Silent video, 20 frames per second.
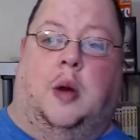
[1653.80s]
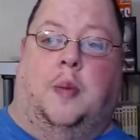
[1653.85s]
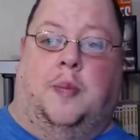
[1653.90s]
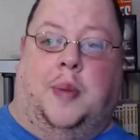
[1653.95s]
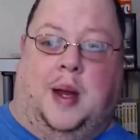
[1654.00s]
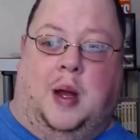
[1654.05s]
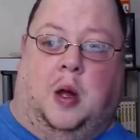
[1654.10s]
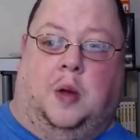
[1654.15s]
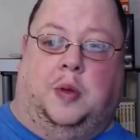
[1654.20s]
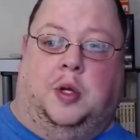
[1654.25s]

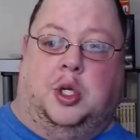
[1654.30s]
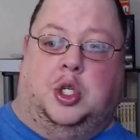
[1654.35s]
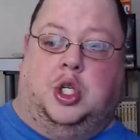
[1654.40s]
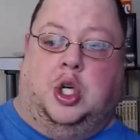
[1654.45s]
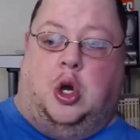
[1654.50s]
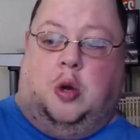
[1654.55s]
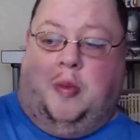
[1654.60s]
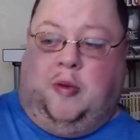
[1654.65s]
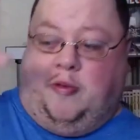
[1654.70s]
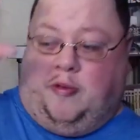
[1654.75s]
being on the
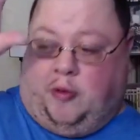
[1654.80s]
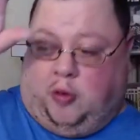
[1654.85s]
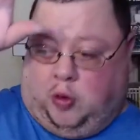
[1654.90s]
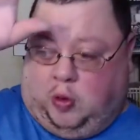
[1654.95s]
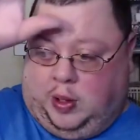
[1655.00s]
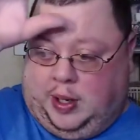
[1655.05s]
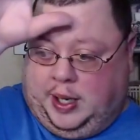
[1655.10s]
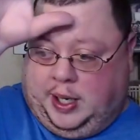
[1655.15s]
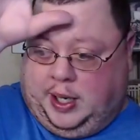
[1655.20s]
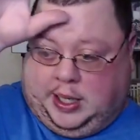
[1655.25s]
show
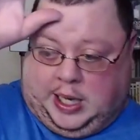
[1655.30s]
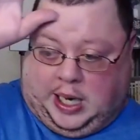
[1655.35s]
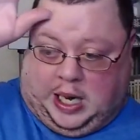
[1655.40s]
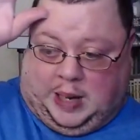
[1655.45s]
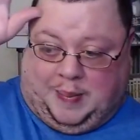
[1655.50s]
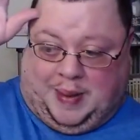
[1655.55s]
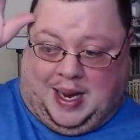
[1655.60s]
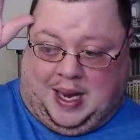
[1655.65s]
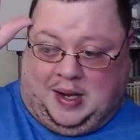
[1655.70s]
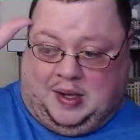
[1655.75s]
before and to
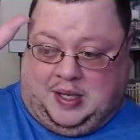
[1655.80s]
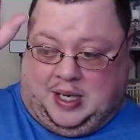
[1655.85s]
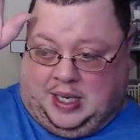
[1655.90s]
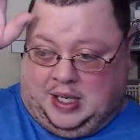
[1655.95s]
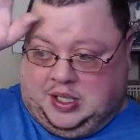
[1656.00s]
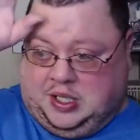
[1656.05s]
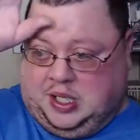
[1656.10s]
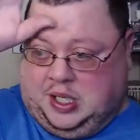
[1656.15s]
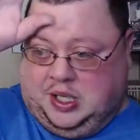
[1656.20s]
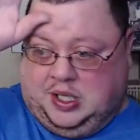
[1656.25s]
comment
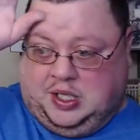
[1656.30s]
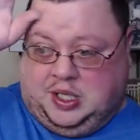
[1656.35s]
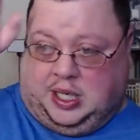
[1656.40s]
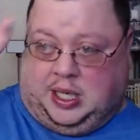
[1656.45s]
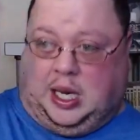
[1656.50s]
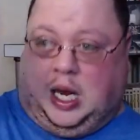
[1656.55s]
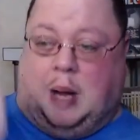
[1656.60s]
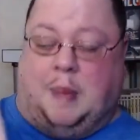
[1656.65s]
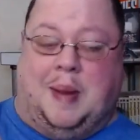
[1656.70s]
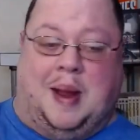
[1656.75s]
and to
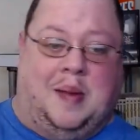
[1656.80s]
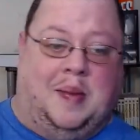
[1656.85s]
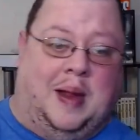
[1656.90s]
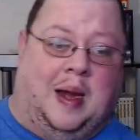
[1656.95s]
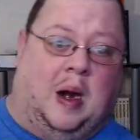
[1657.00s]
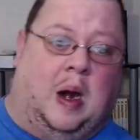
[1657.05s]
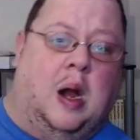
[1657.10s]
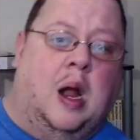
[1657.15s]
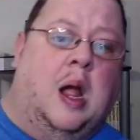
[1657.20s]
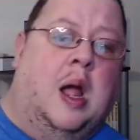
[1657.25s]
come in
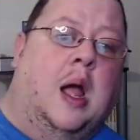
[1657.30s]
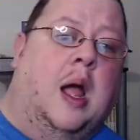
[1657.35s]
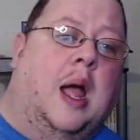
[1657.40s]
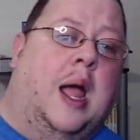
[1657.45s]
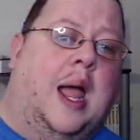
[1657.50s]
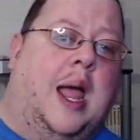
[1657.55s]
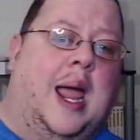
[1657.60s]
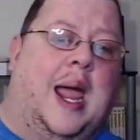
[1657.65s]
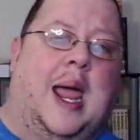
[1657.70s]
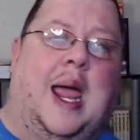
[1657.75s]
there,
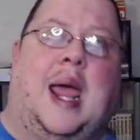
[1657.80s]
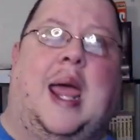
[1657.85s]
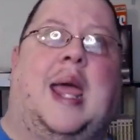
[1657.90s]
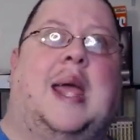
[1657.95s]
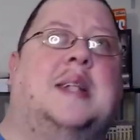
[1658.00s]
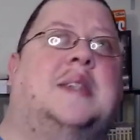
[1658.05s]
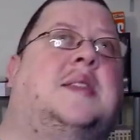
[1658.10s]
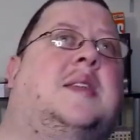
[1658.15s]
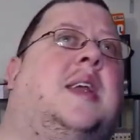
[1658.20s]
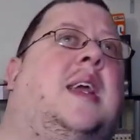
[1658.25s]

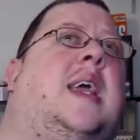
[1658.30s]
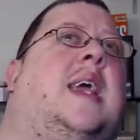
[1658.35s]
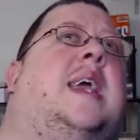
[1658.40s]
it's